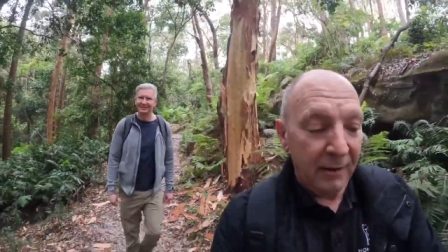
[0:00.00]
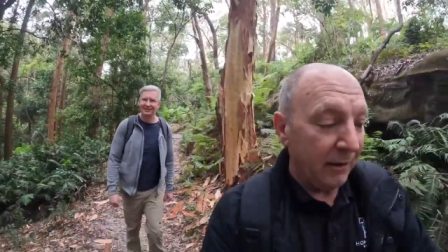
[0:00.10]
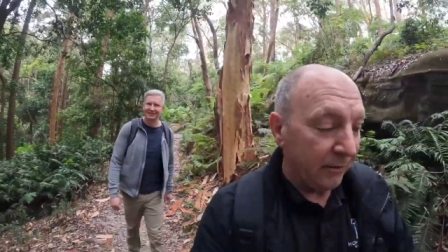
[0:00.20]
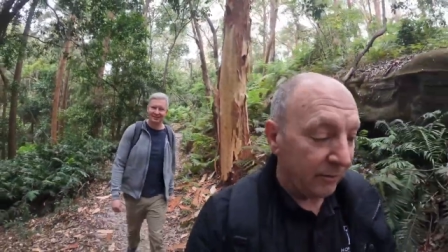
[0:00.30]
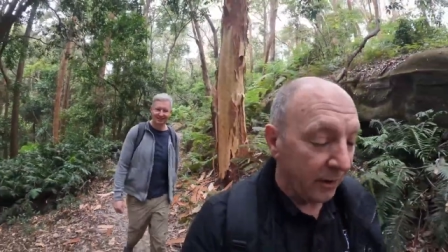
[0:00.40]

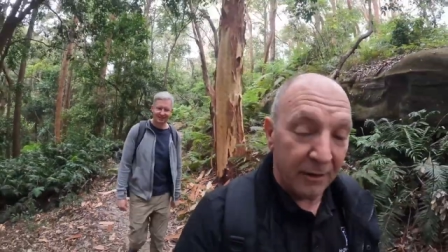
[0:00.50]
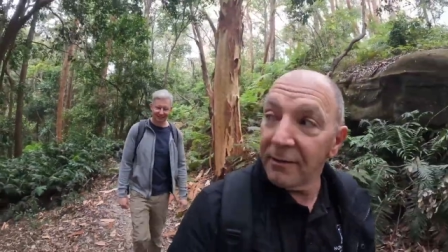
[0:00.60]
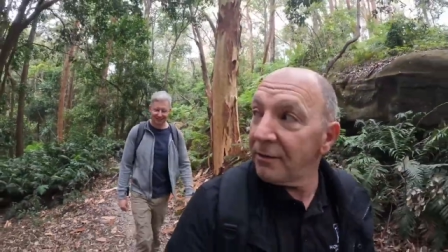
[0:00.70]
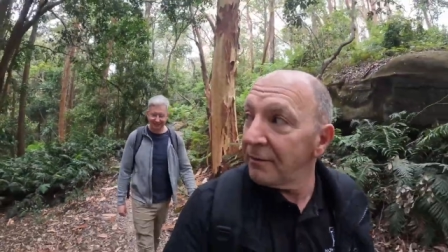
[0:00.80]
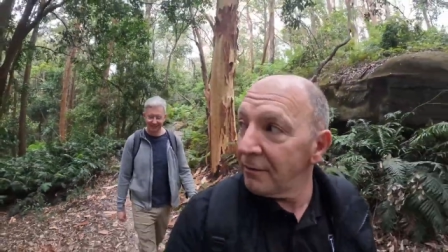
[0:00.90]
That's uh,
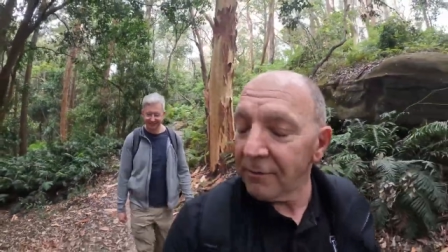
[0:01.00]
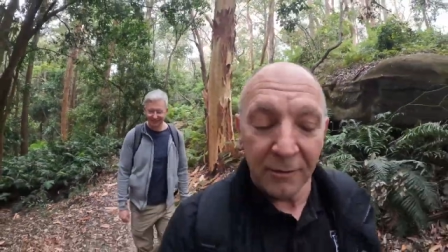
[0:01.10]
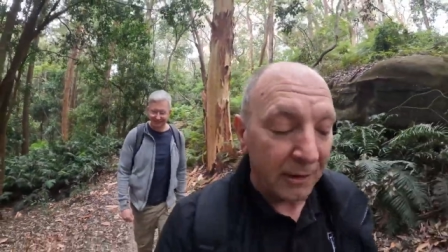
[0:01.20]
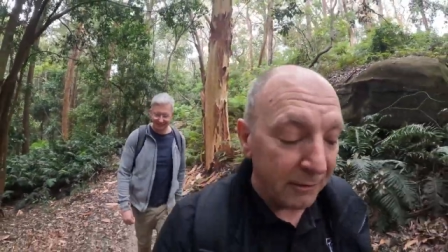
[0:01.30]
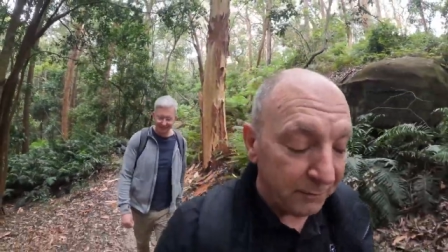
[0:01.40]

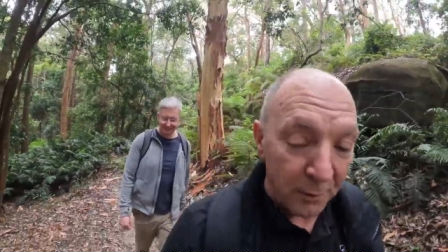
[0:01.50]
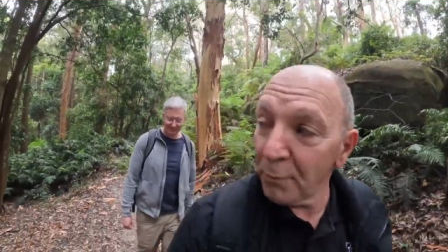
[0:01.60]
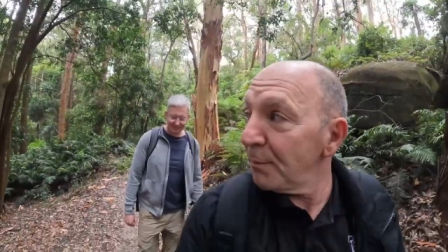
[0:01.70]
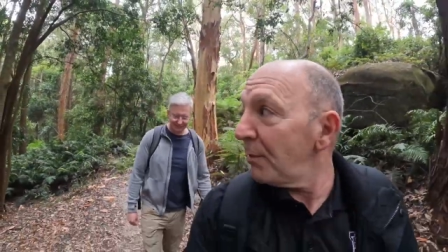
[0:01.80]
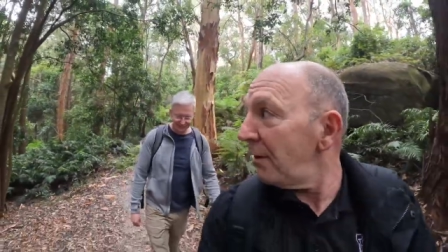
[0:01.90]
Dave
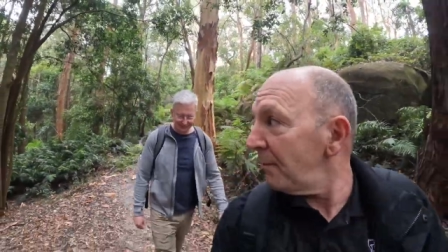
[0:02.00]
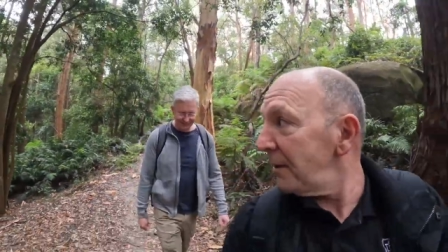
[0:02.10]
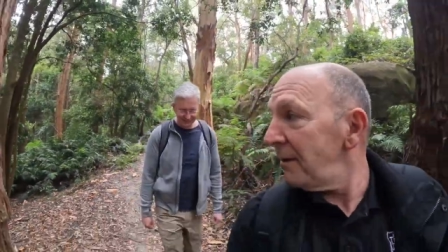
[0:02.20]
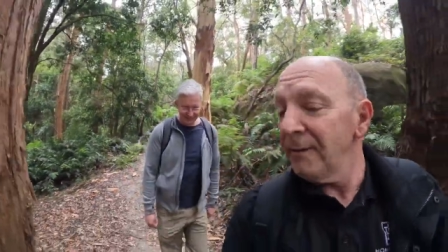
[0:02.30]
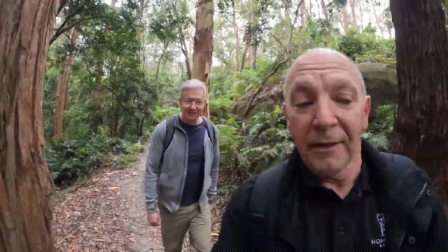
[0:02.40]
following behind
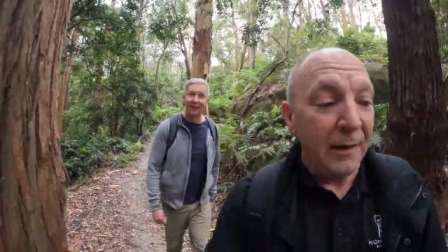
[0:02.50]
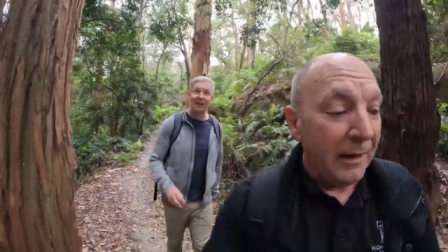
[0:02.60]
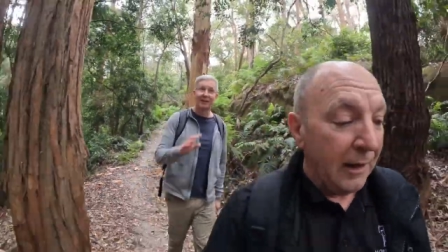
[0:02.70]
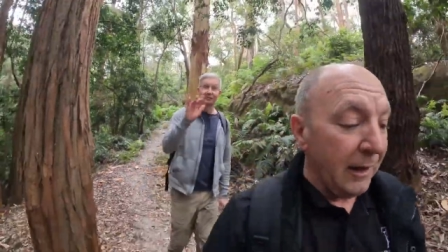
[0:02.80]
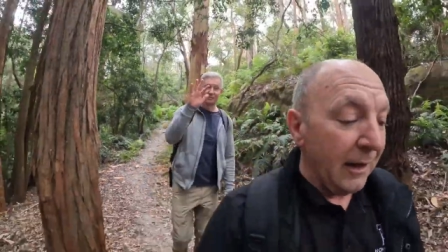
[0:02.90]
me.
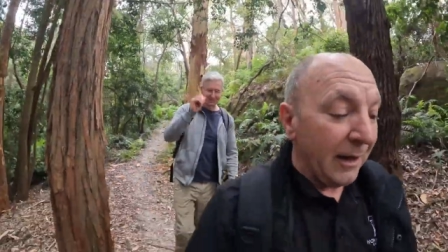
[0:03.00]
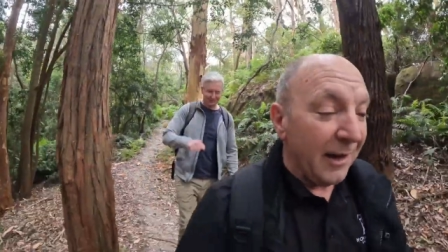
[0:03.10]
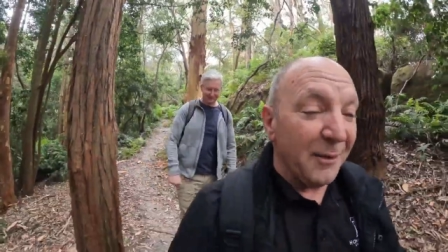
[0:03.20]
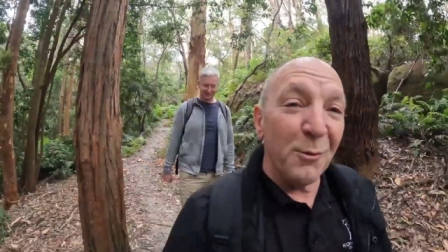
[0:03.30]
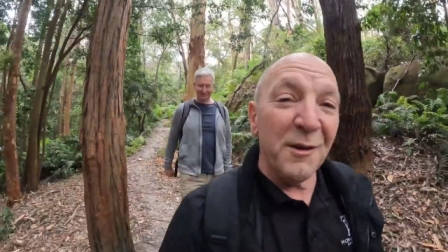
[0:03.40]
Hi.
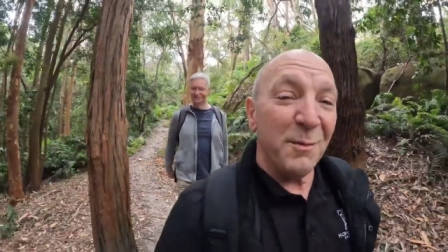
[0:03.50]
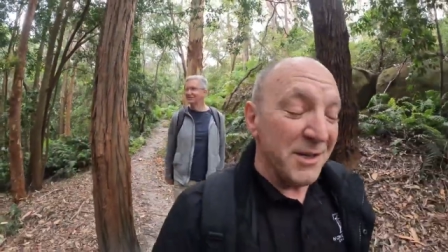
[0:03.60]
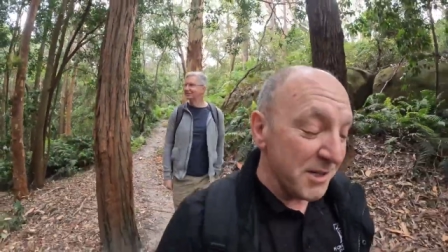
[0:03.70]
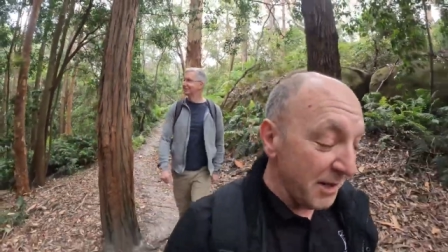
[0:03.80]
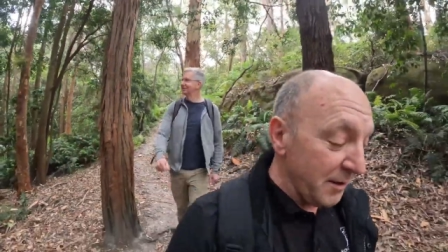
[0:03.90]
And we've
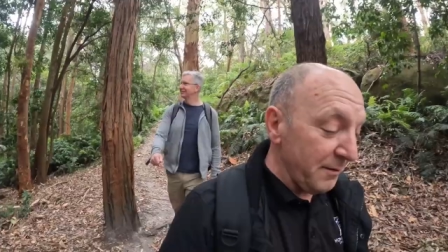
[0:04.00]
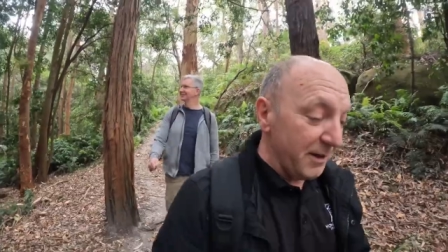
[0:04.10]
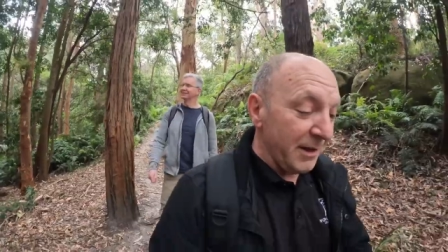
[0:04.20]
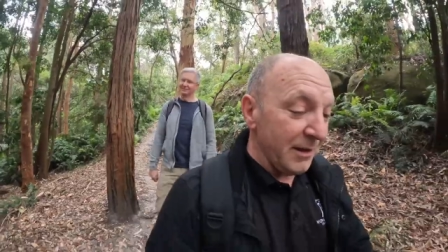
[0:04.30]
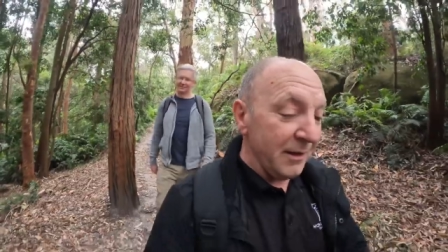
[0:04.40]
been sent over
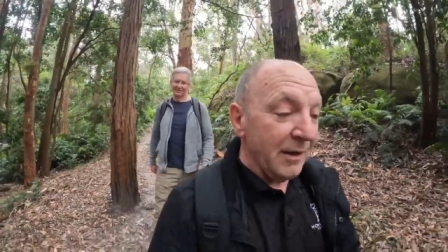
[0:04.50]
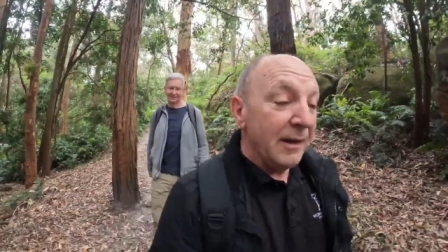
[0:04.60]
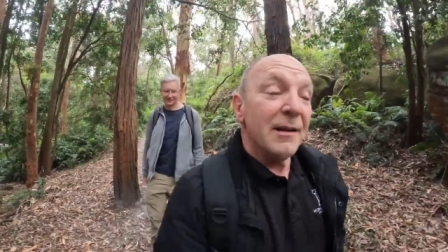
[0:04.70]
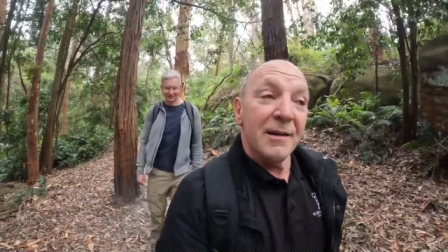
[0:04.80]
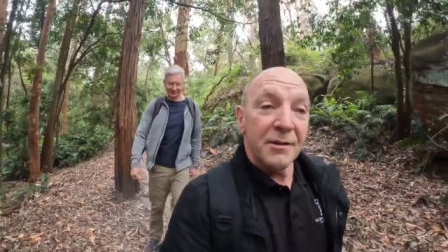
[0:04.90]
here
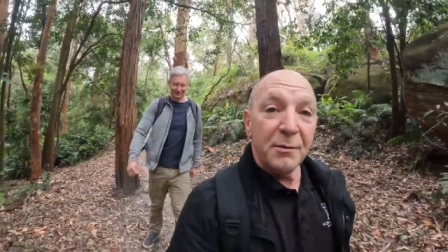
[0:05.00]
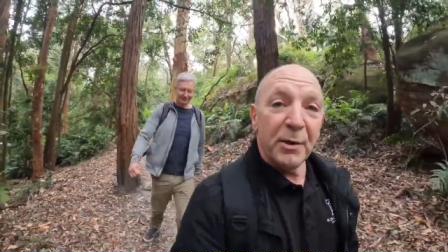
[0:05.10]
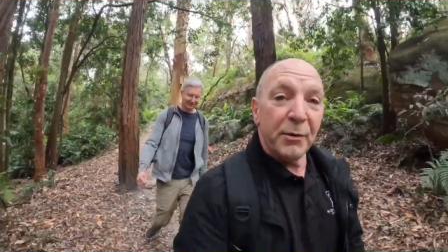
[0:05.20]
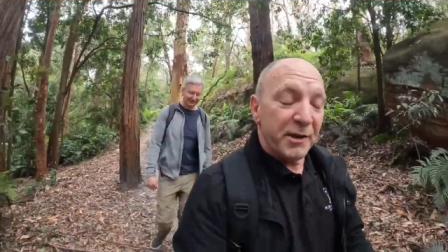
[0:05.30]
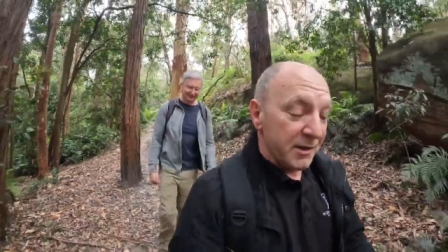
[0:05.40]
to
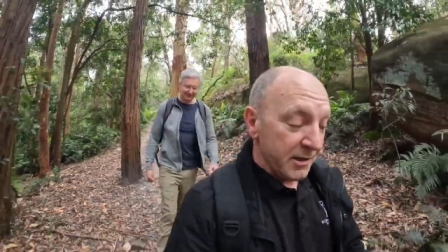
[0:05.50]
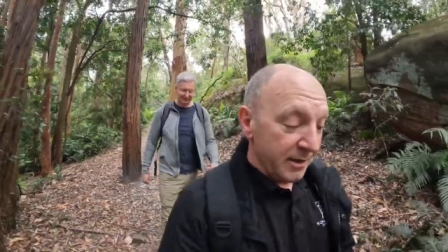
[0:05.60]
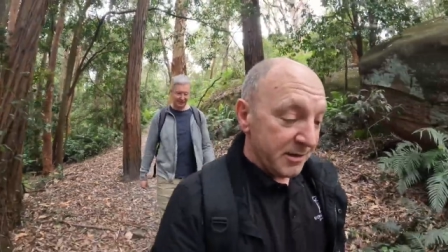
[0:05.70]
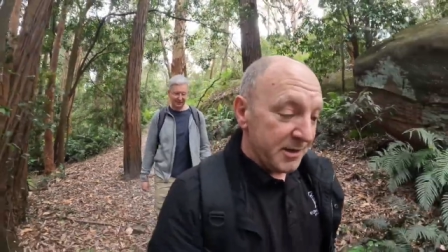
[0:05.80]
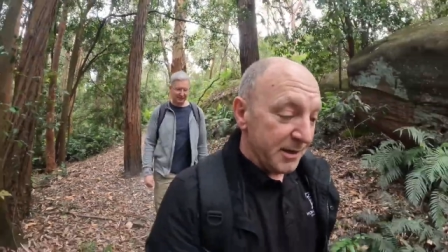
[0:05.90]
build yet
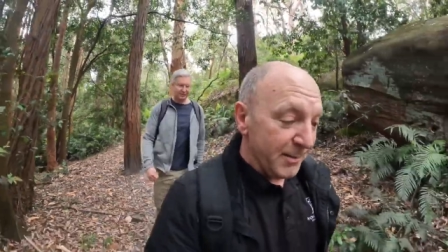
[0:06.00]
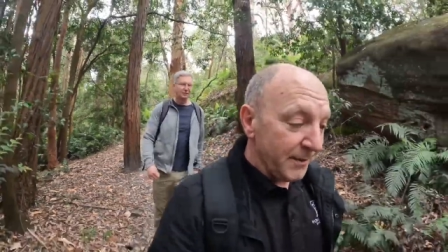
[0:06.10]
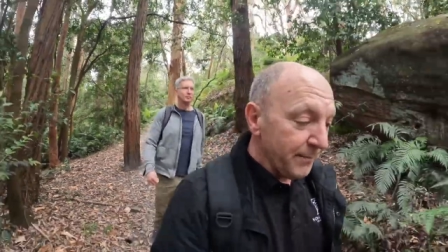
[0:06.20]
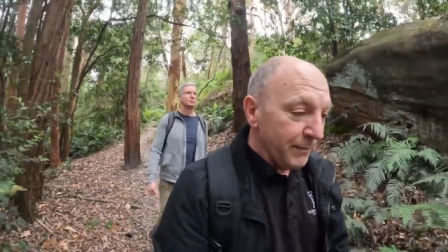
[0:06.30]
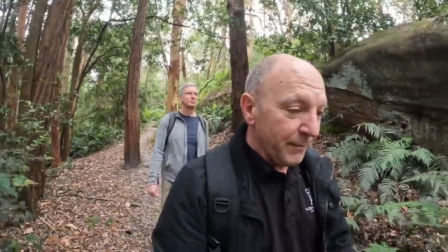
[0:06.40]
another cinema.